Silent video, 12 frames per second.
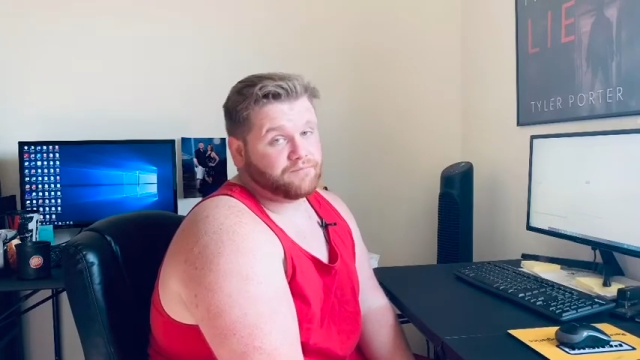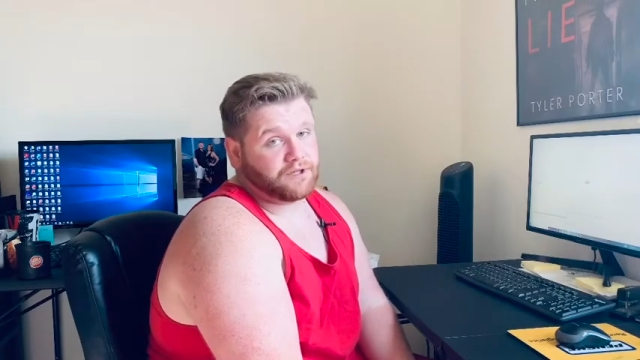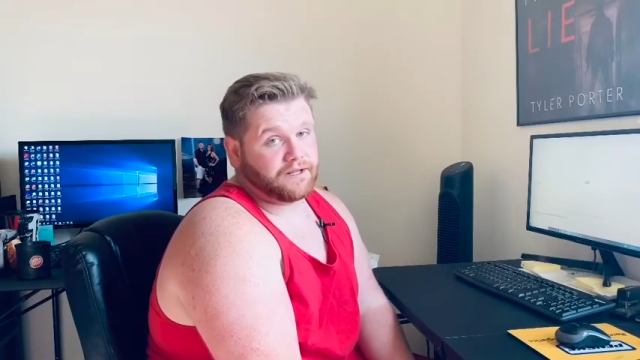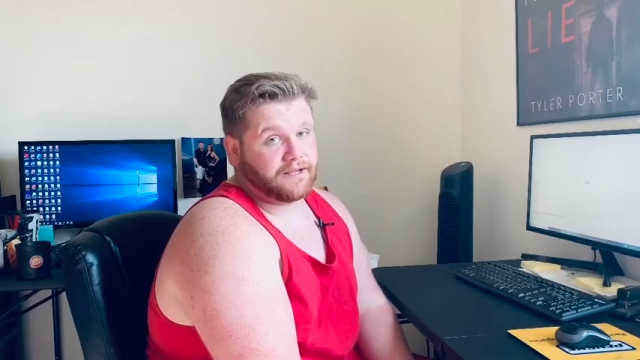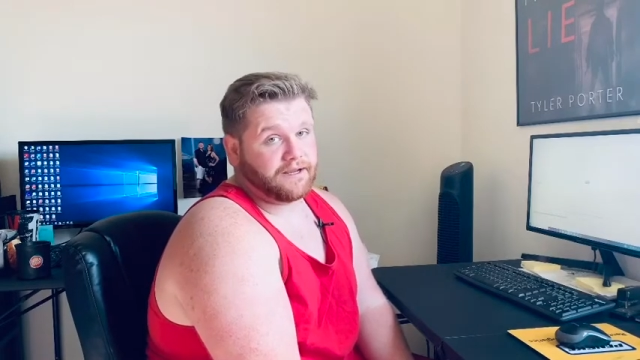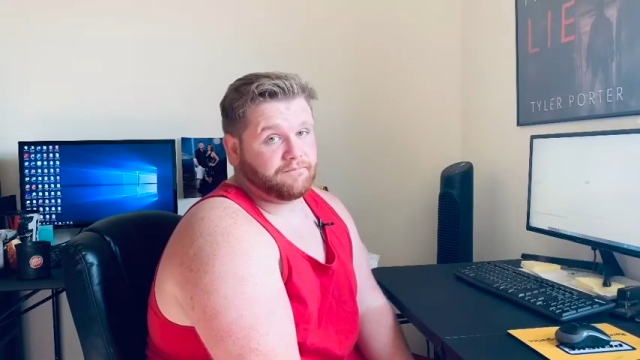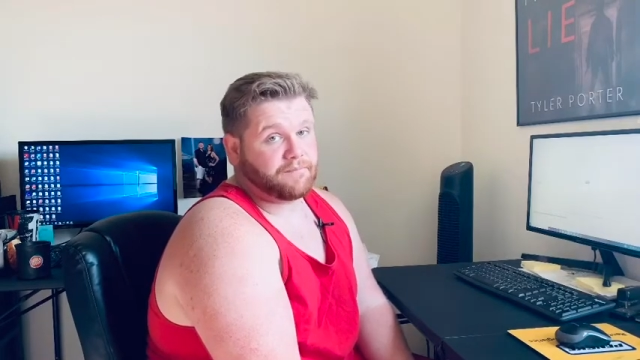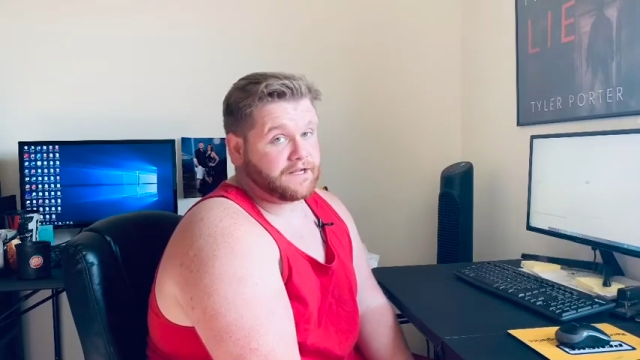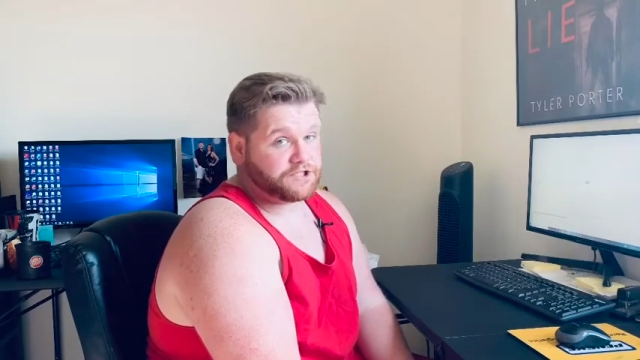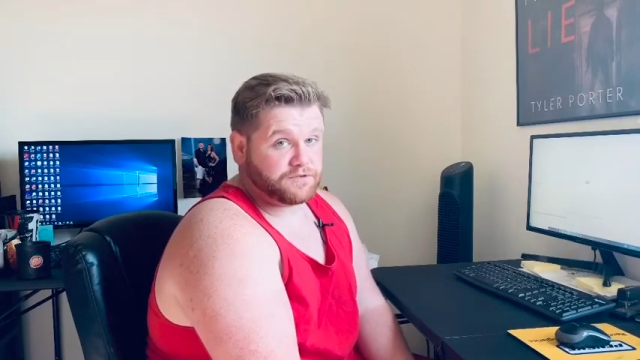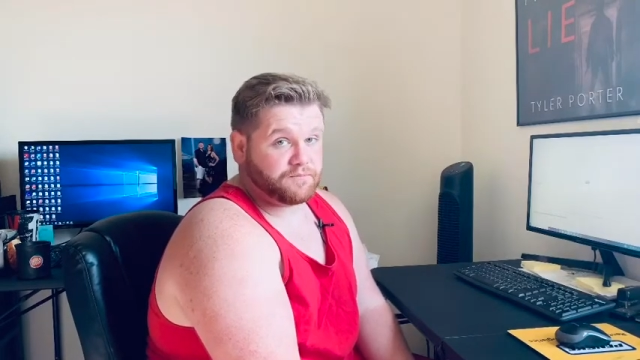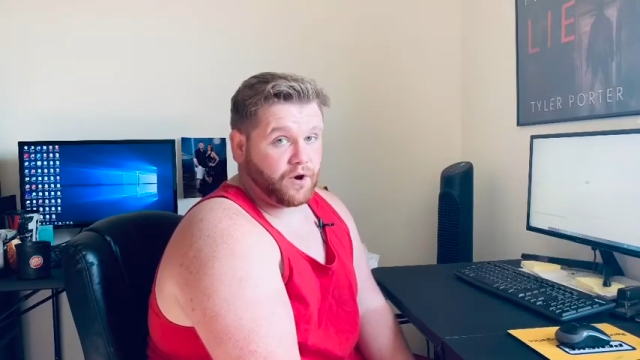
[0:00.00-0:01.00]
playing
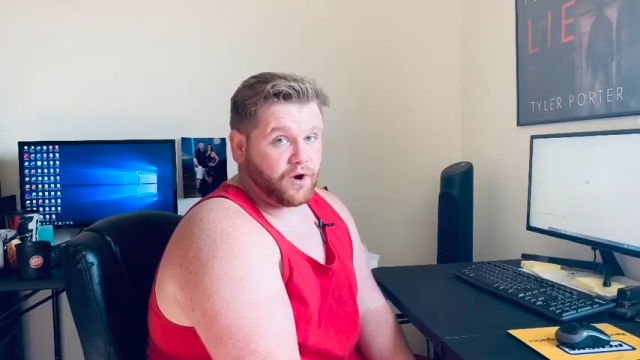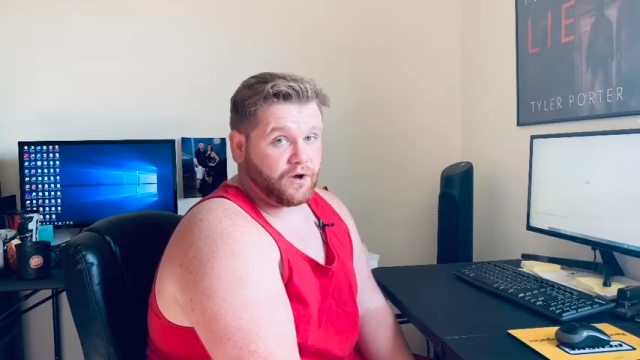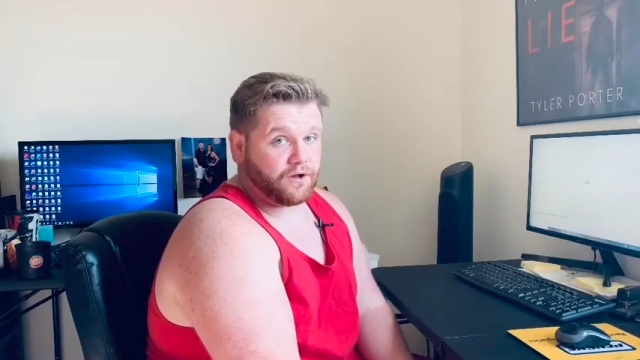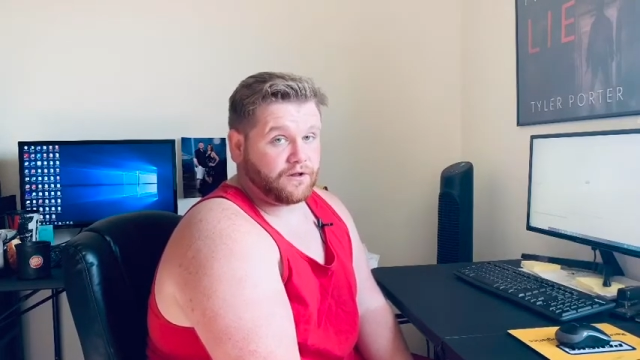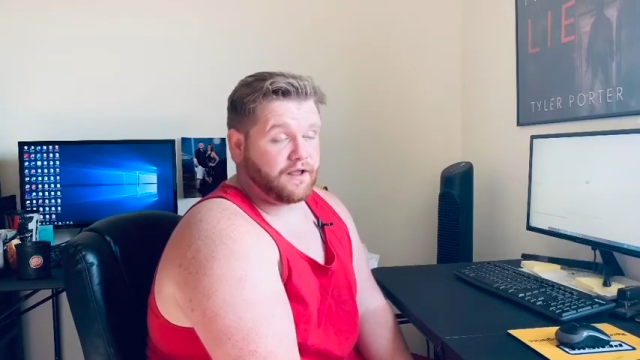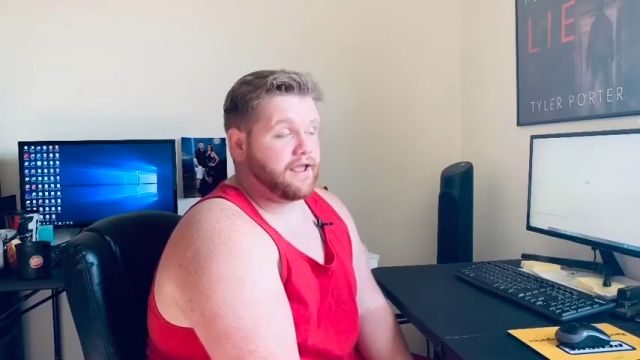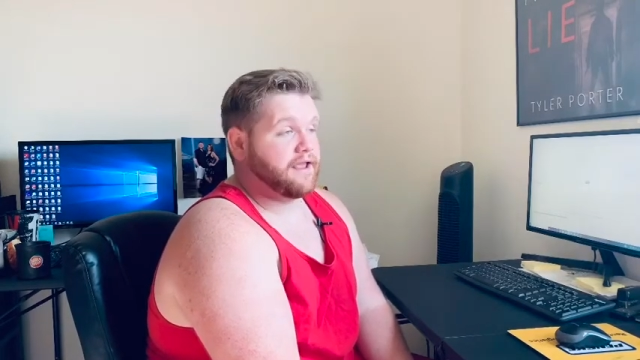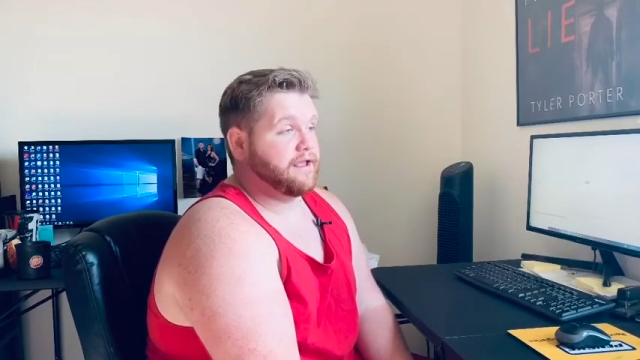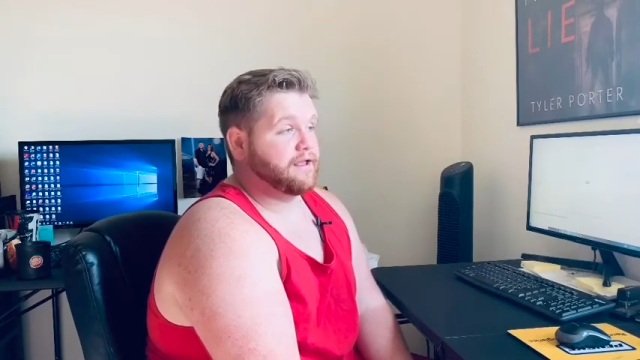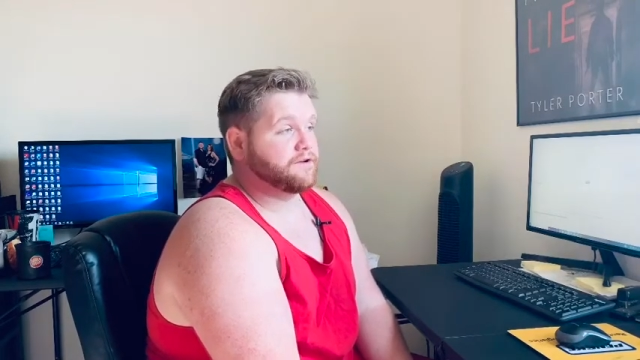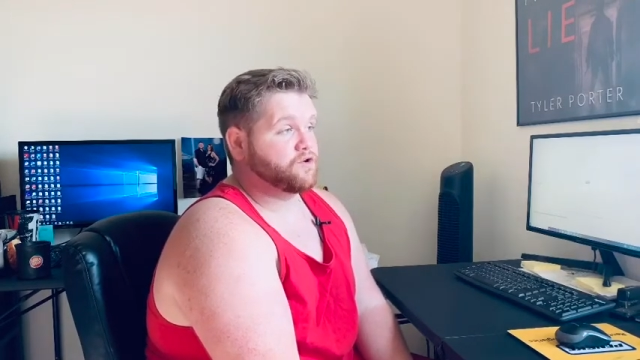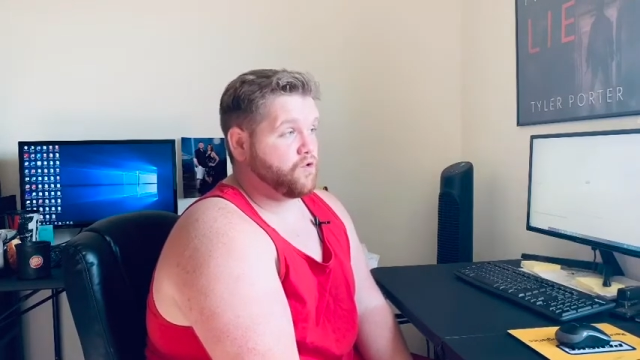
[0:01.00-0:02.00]
bocce ball
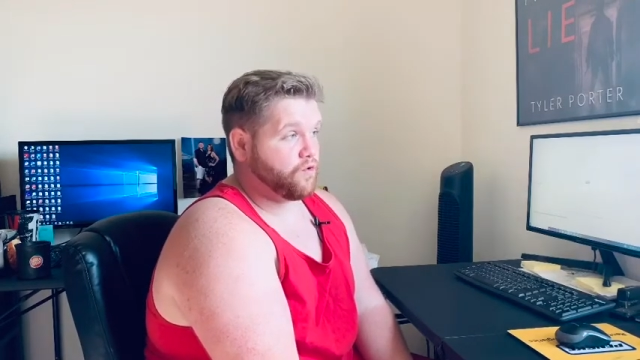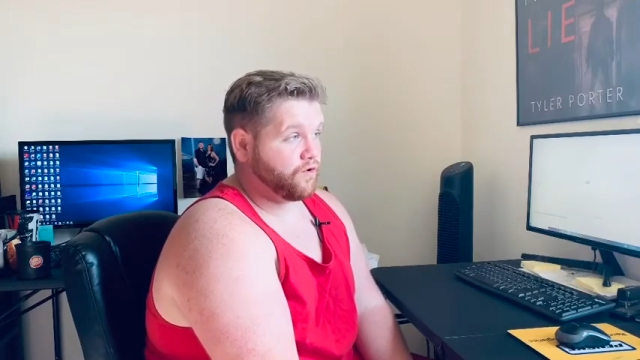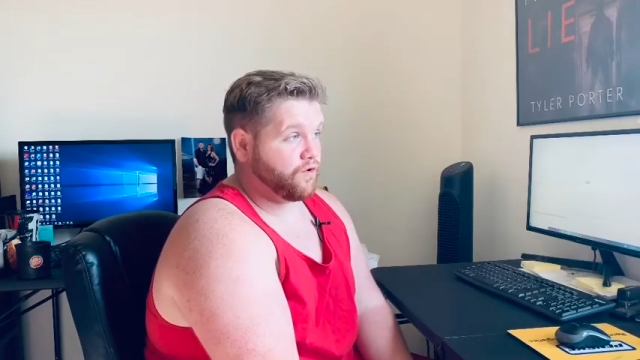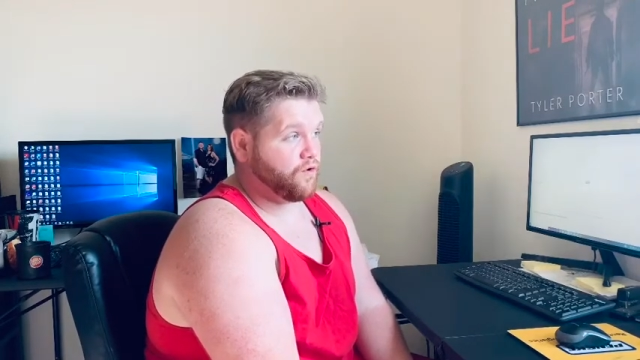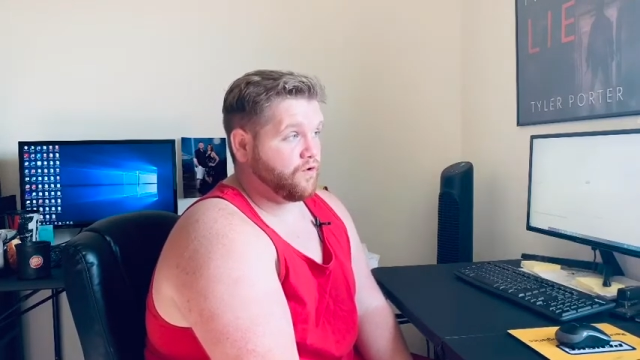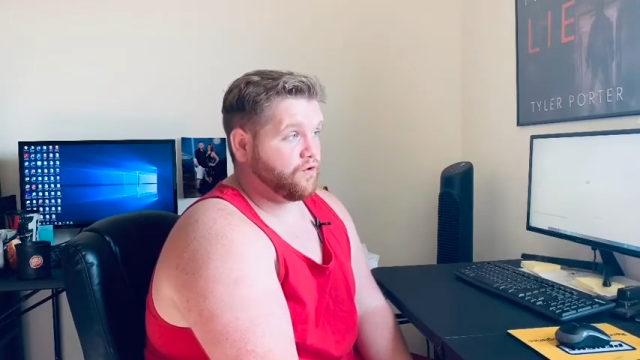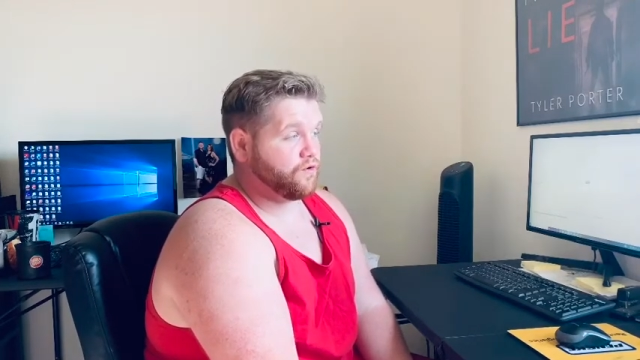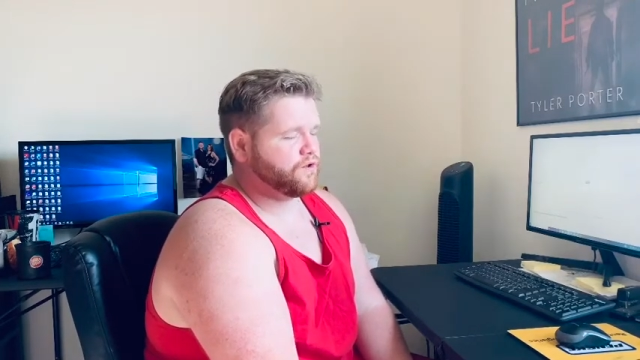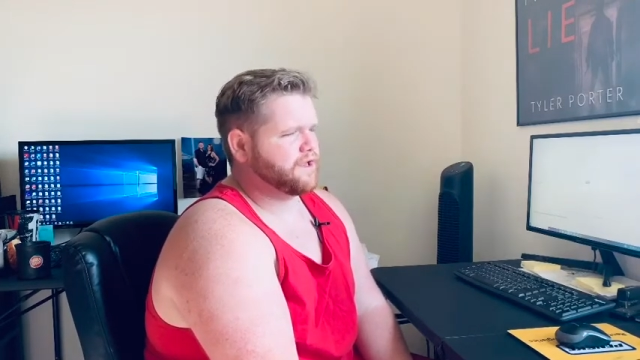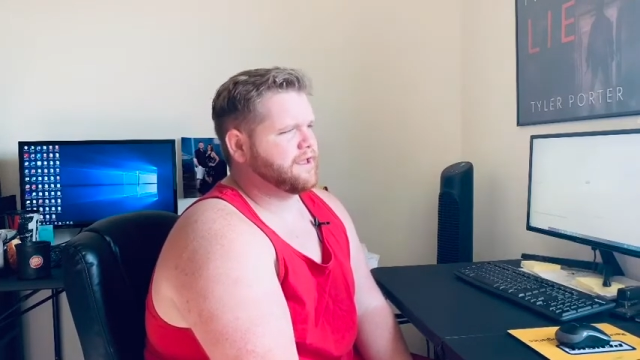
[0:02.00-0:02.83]
and cornhole